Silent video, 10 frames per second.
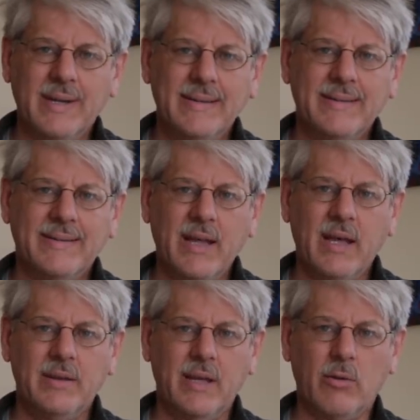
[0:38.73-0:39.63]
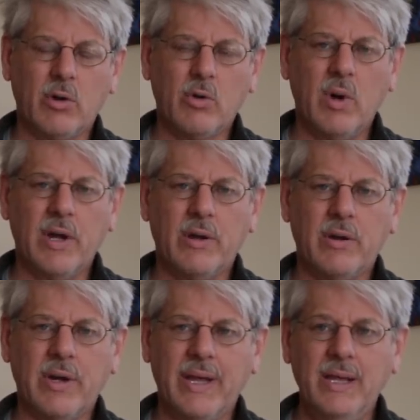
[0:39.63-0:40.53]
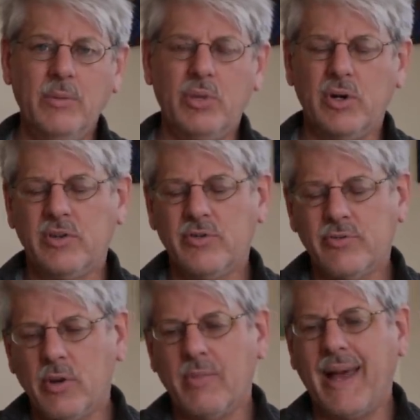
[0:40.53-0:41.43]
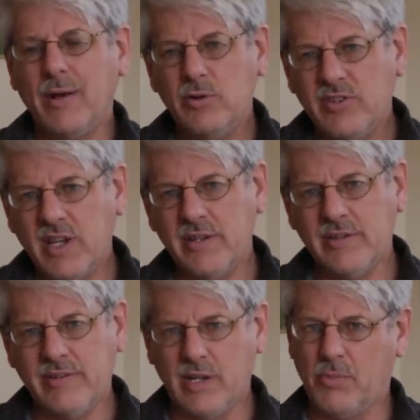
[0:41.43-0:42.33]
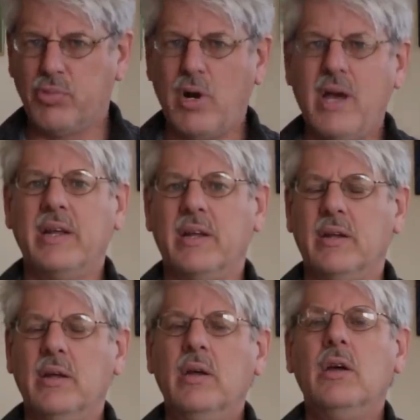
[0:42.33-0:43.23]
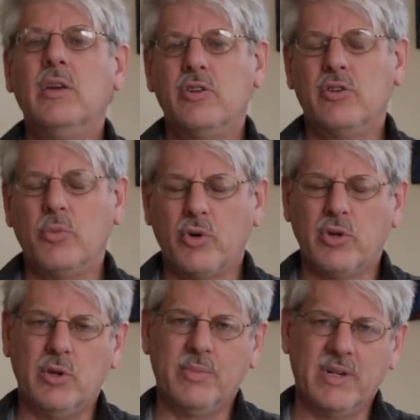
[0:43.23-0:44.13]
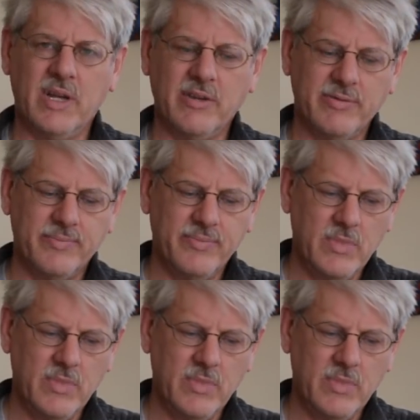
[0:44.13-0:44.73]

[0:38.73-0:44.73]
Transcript: Instead, they require inputs from outside the city brought in to support human life.